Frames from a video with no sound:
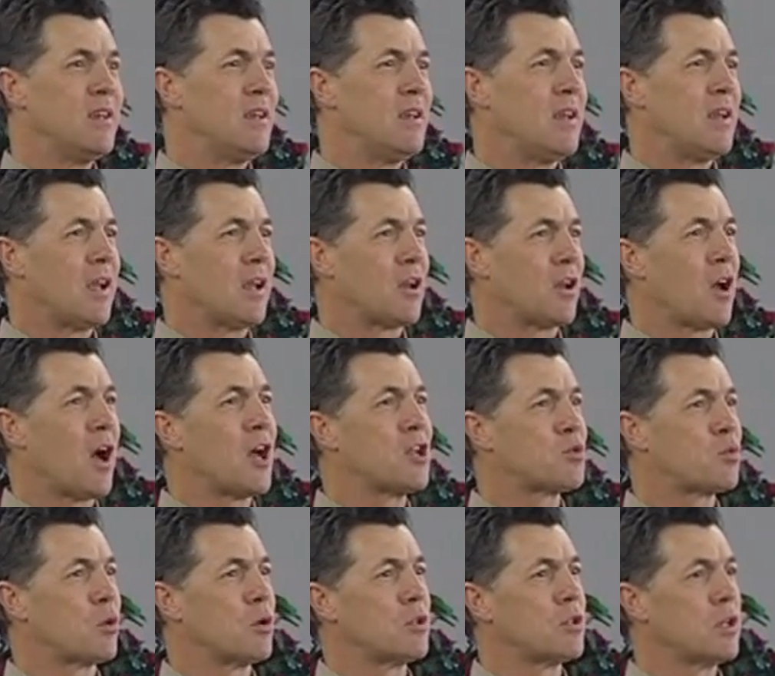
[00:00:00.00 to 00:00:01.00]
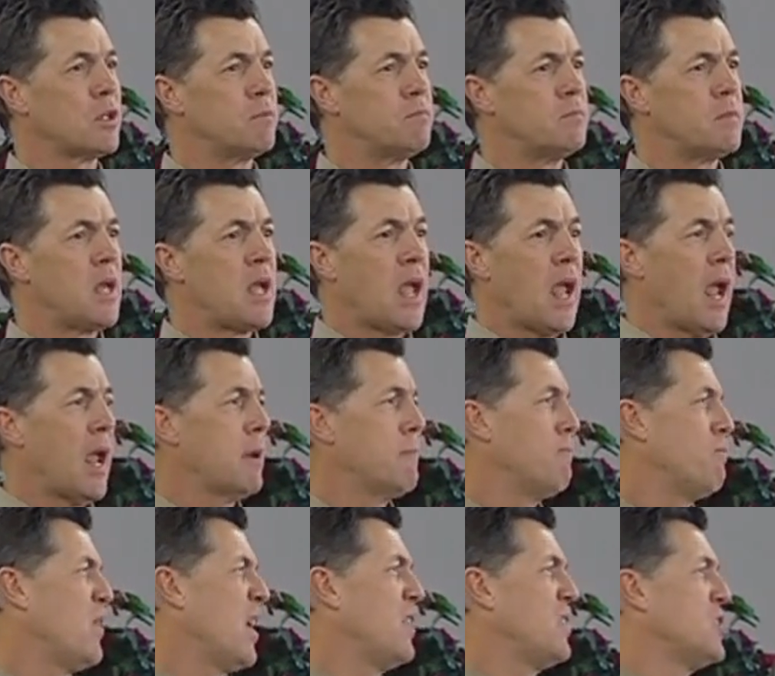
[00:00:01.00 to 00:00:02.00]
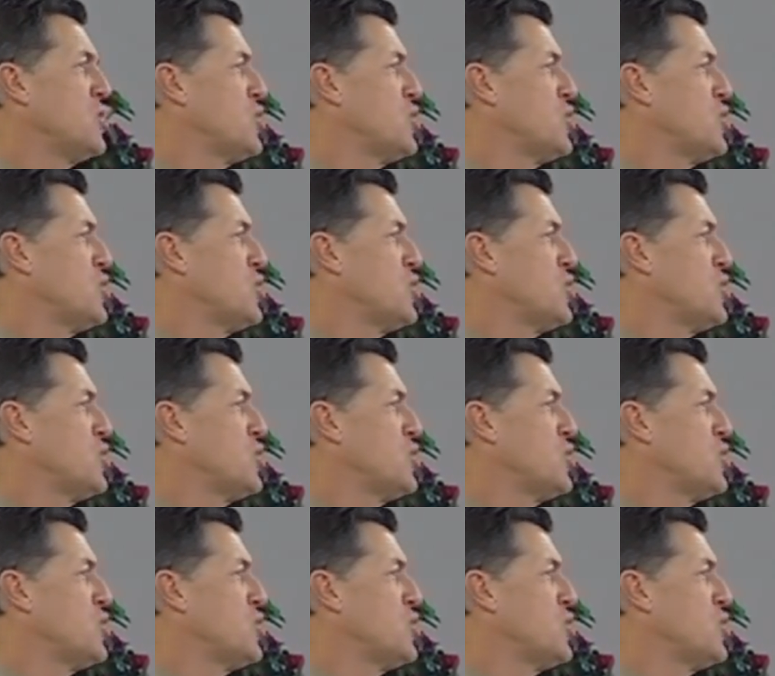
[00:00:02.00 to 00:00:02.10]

in God's Word too. And, and it's